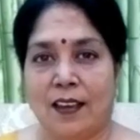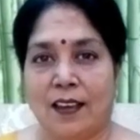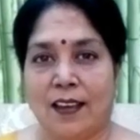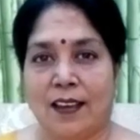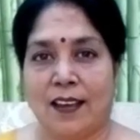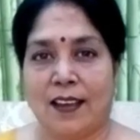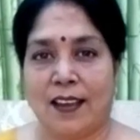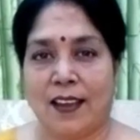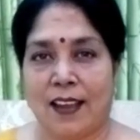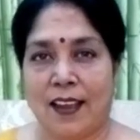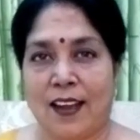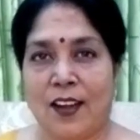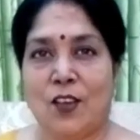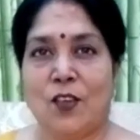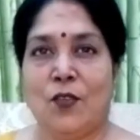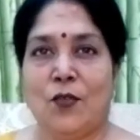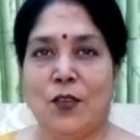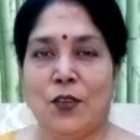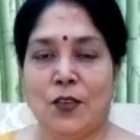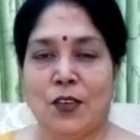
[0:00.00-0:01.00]
Hello
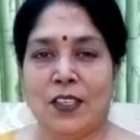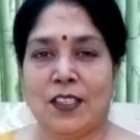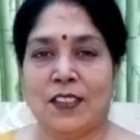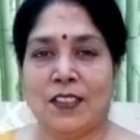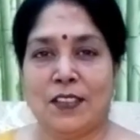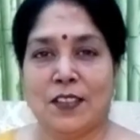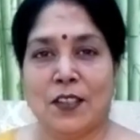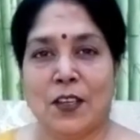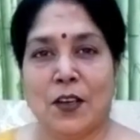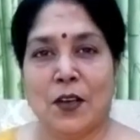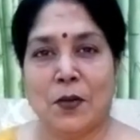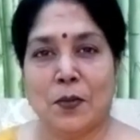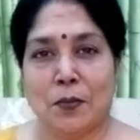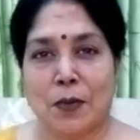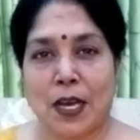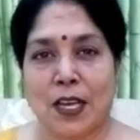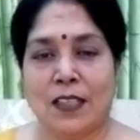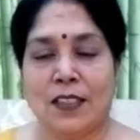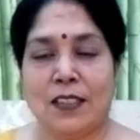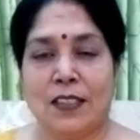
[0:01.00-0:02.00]
viewers,
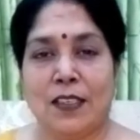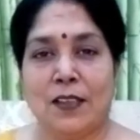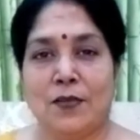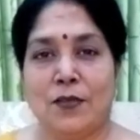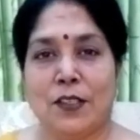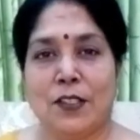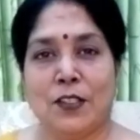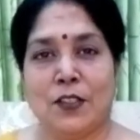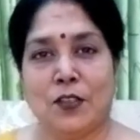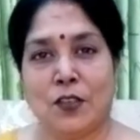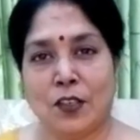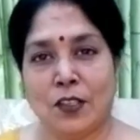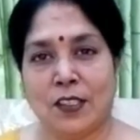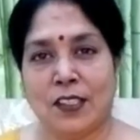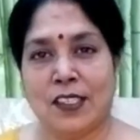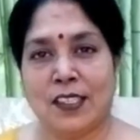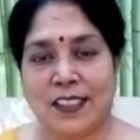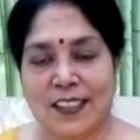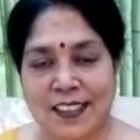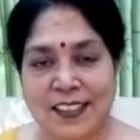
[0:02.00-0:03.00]
myself is
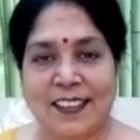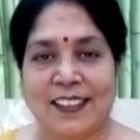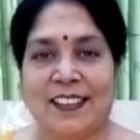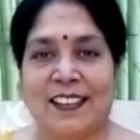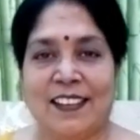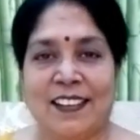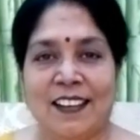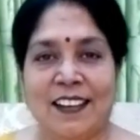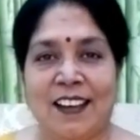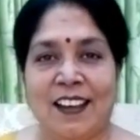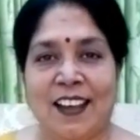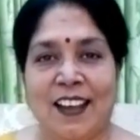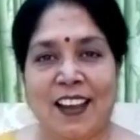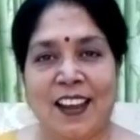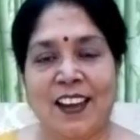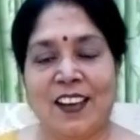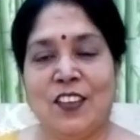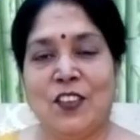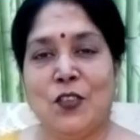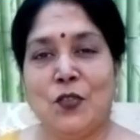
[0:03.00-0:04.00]
Dr. Neeta
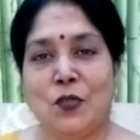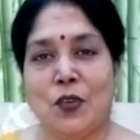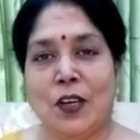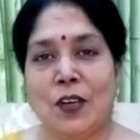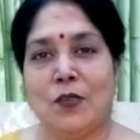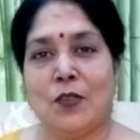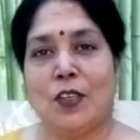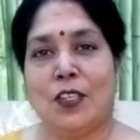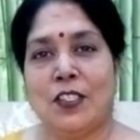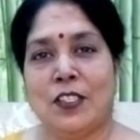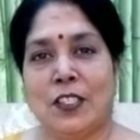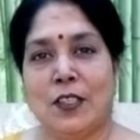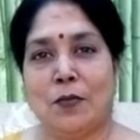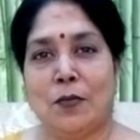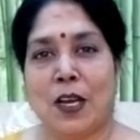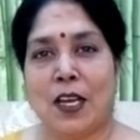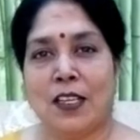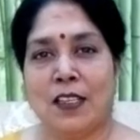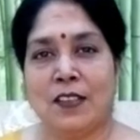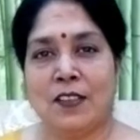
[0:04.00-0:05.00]
and you are watching
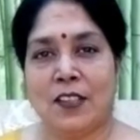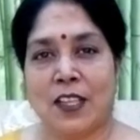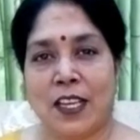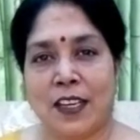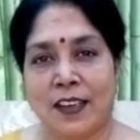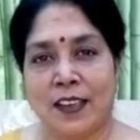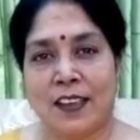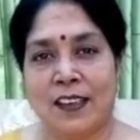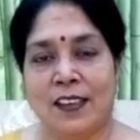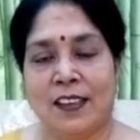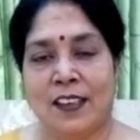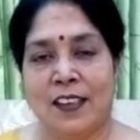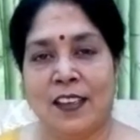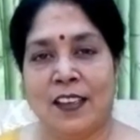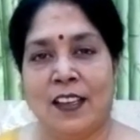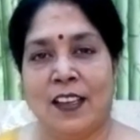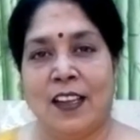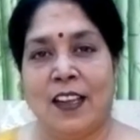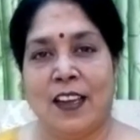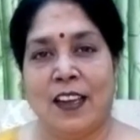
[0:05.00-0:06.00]
my channel
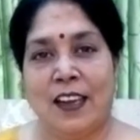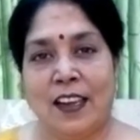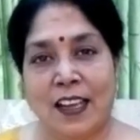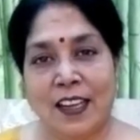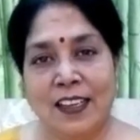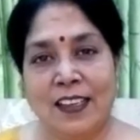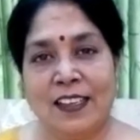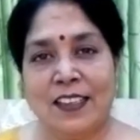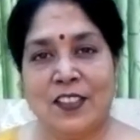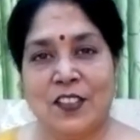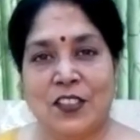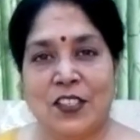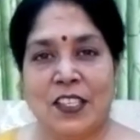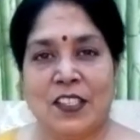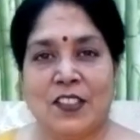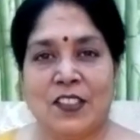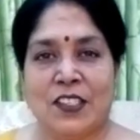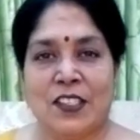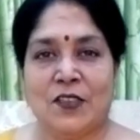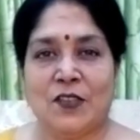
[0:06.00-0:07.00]
Learn
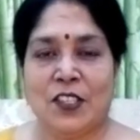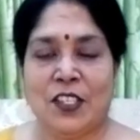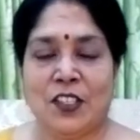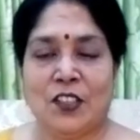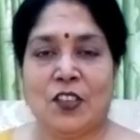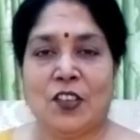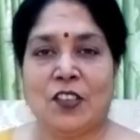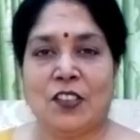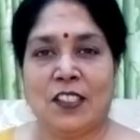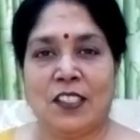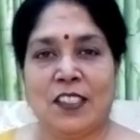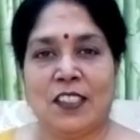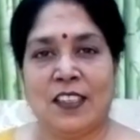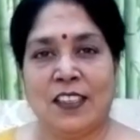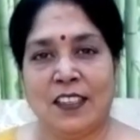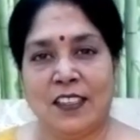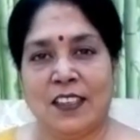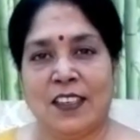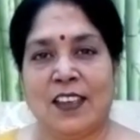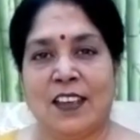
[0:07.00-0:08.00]
Literature with Dr.
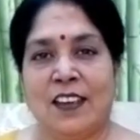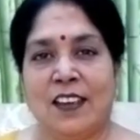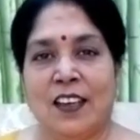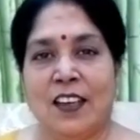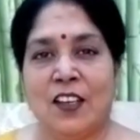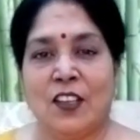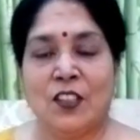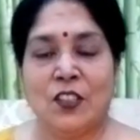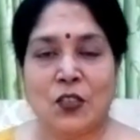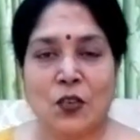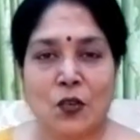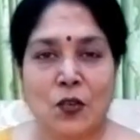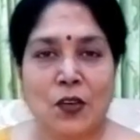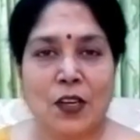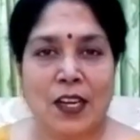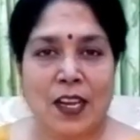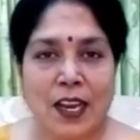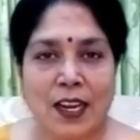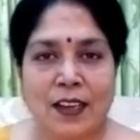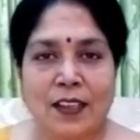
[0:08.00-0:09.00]
Neeta.
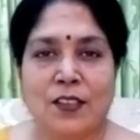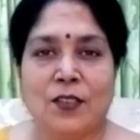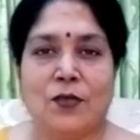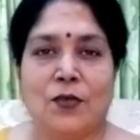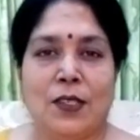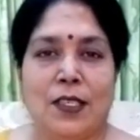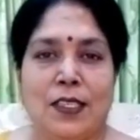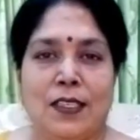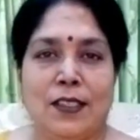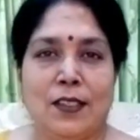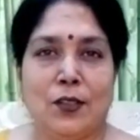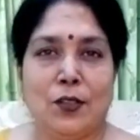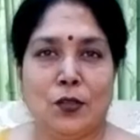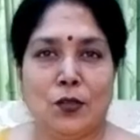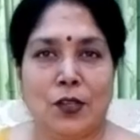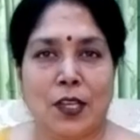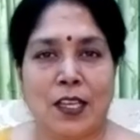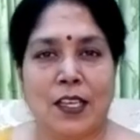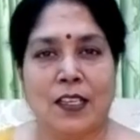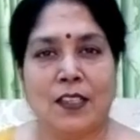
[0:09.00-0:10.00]
So let
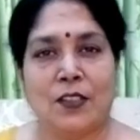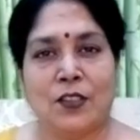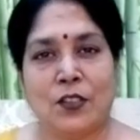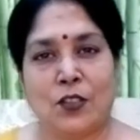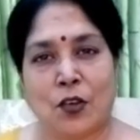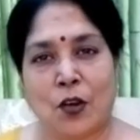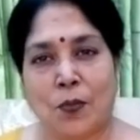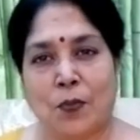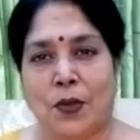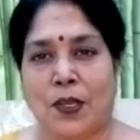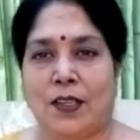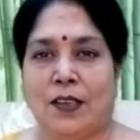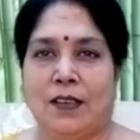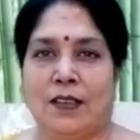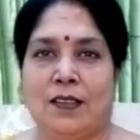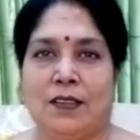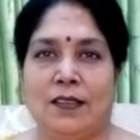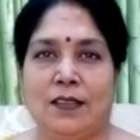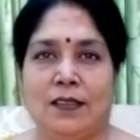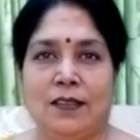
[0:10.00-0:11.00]
us begin
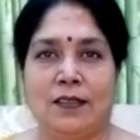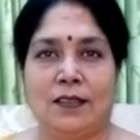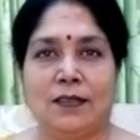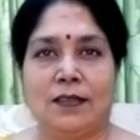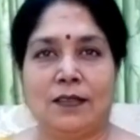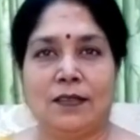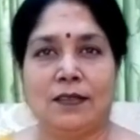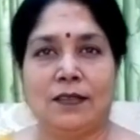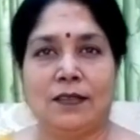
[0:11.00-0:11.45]
today's topic.